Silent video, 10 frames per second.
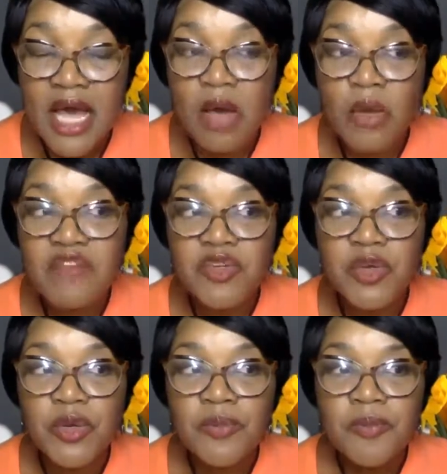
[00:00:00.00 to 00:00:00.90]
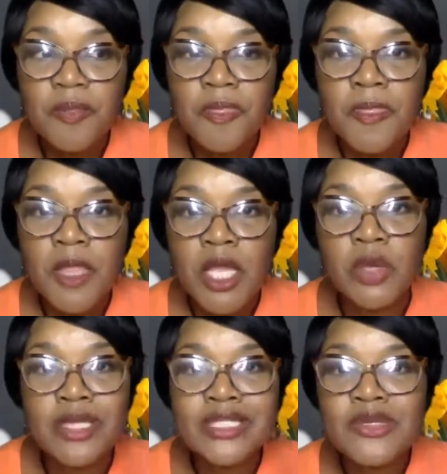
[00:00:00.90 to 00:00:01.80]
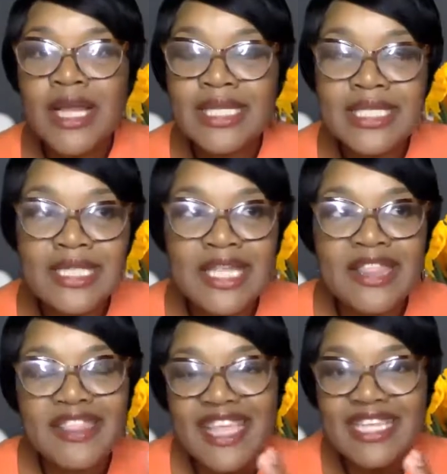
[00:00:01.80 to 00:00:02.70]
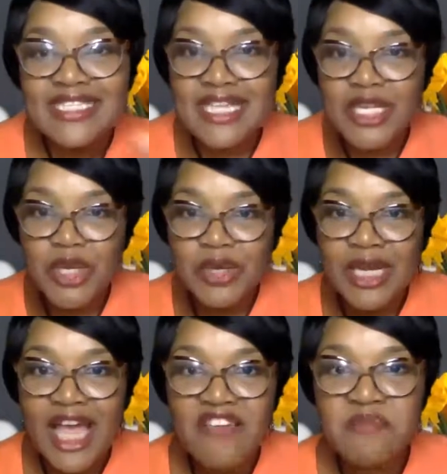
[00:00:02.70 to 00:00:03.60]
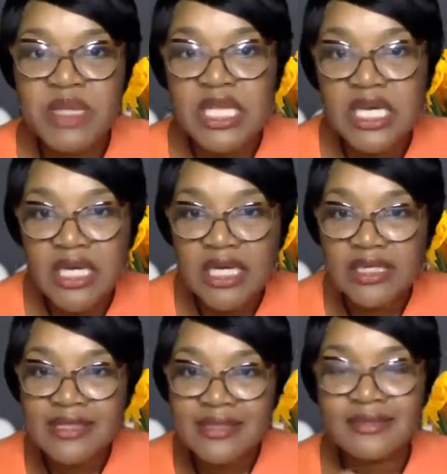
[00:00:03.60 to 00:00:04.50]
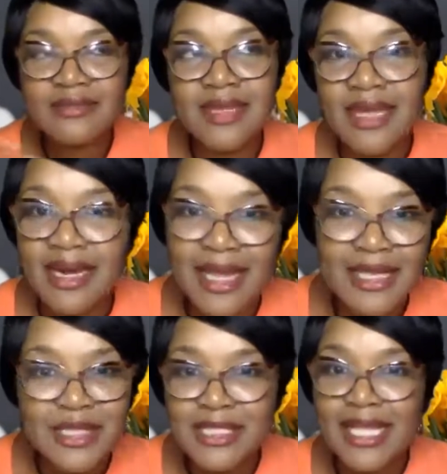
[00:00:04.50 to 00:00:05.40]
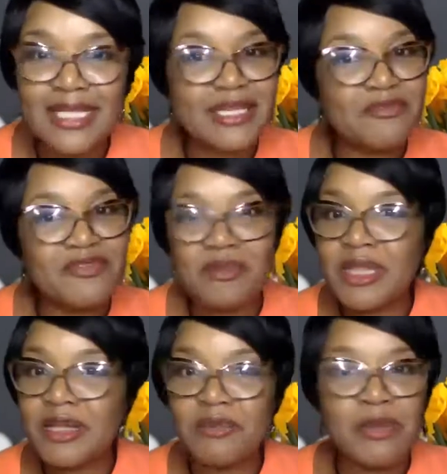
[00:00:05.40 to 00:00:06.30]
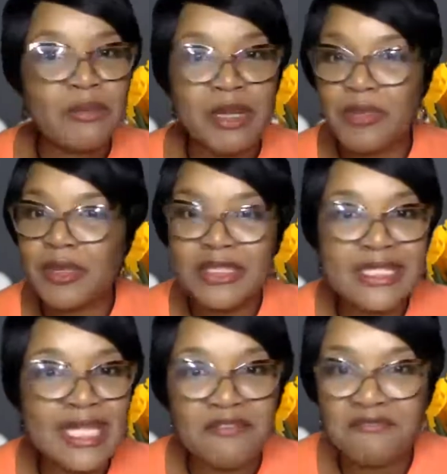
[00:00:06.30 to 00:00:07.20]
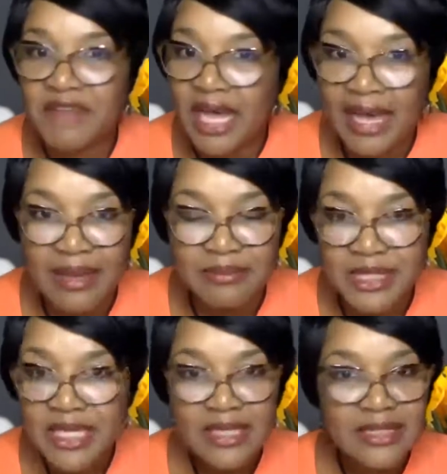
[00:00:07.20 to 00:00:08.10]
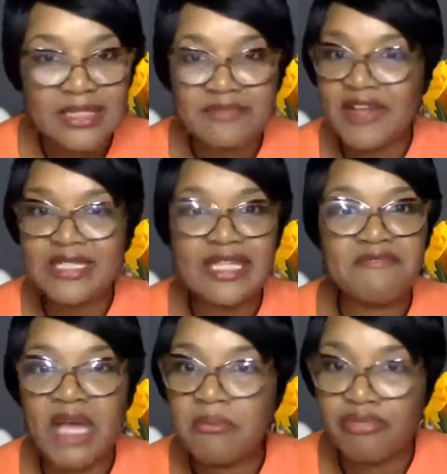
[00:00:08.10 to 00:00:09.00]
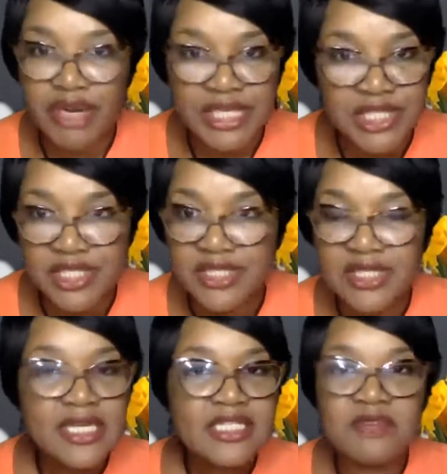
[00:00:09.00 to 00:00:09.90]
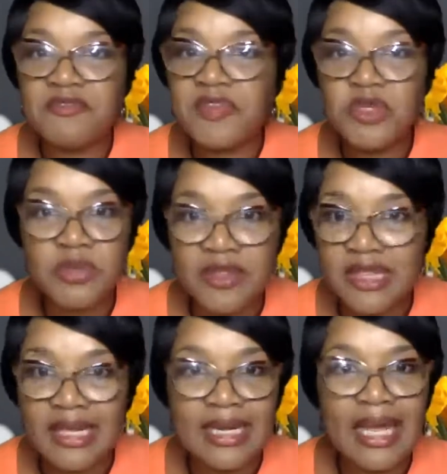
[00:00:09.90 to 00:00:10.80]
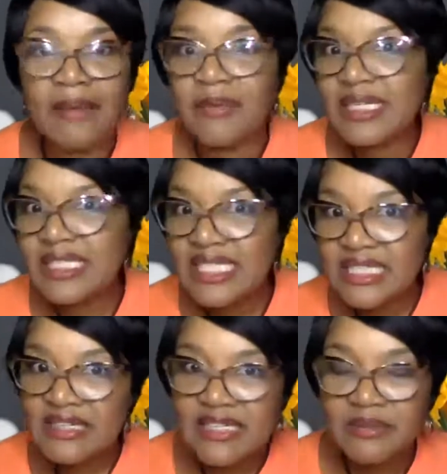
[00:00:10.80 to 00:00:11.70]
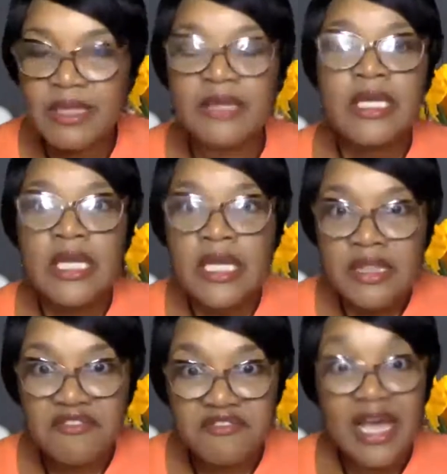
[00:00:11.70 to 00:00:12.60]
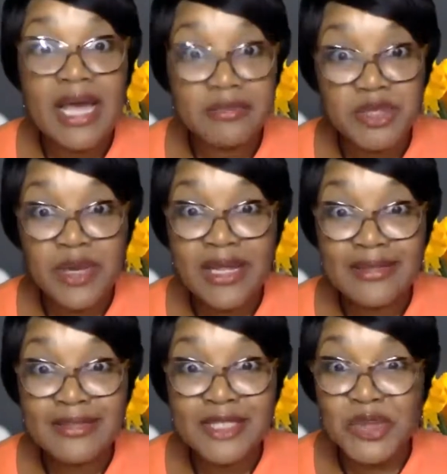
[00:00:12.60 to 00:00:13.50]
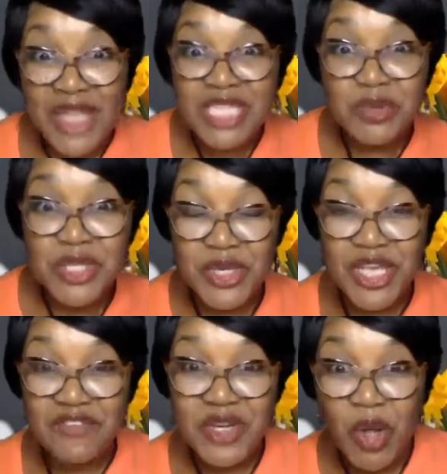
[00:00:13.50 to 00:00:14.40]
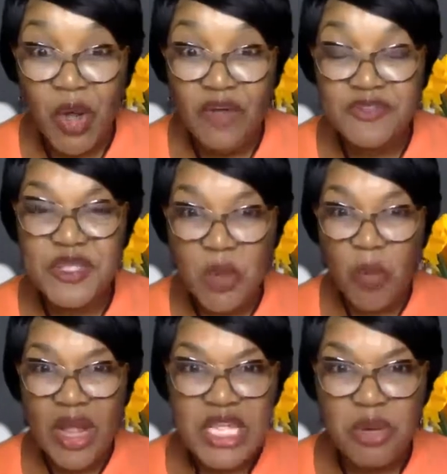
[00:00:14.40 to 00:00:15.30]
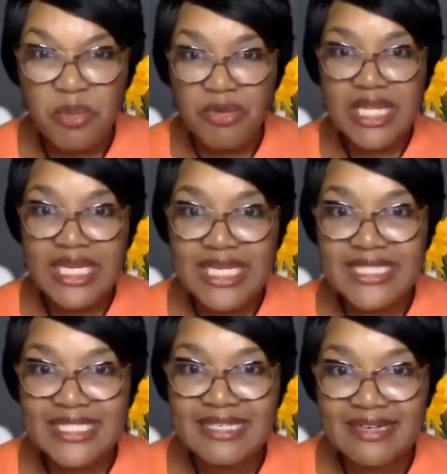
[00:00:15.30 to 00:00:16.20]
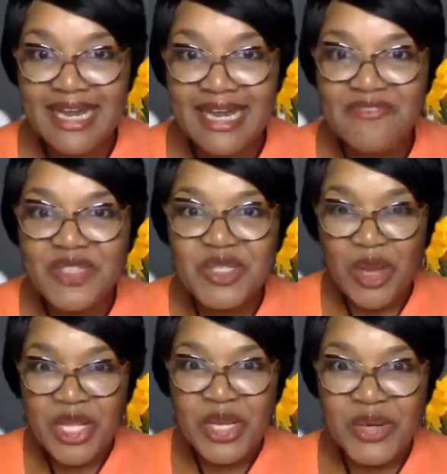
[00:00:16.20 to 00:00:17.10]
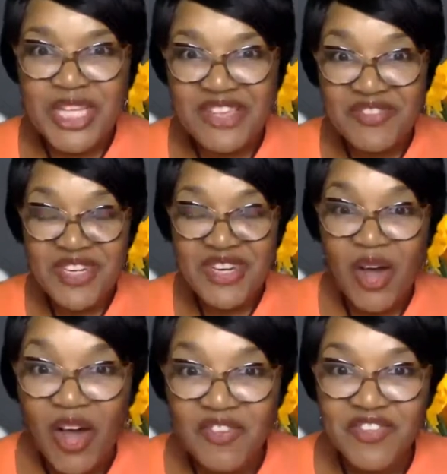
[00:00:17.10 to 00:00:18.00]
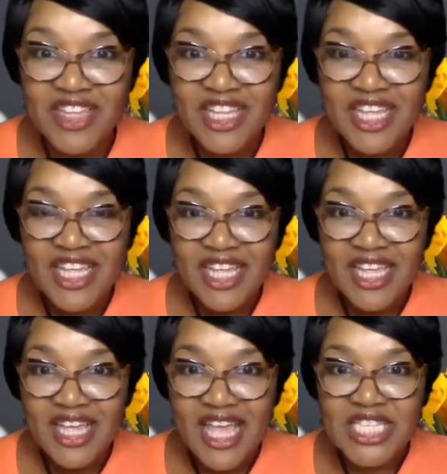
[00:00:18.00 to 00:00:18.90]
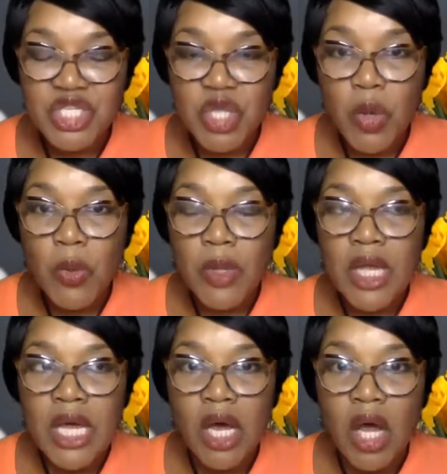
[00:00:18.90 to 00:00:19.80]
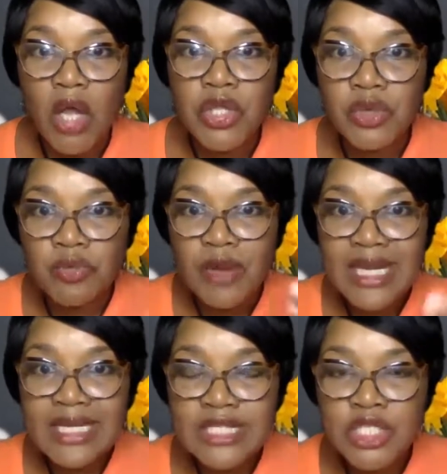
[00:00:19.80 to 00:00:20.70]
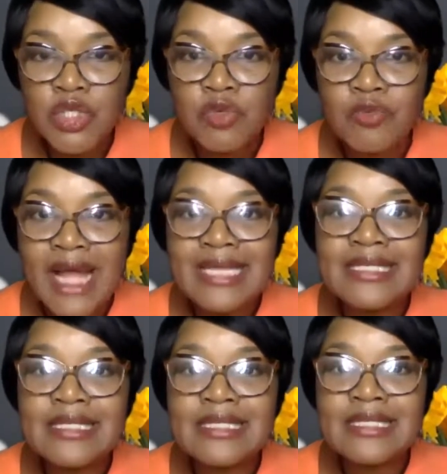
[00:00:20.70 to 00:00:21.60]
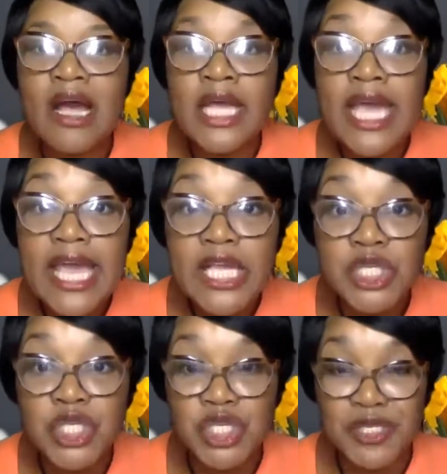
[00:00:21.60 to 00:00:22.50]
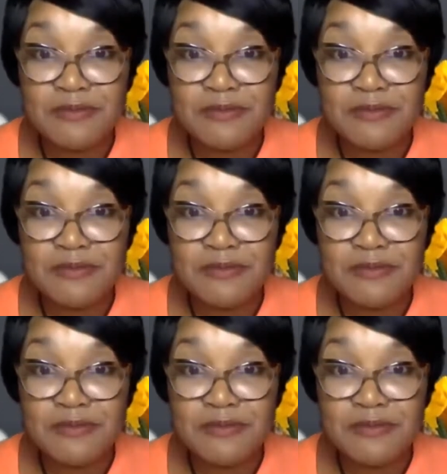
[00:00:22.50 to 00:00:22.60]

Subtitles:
However, you're attracting the things in your life because, and I like to say, because I'm from the Caribbean, we're going to say the vibes, because if I say vibration, some folks will think like, what is she talking about? The vibes, right? So that's what you're giving off. So what you're bringing into your life is what you're giving off. And so are you ready to rise to the occasion?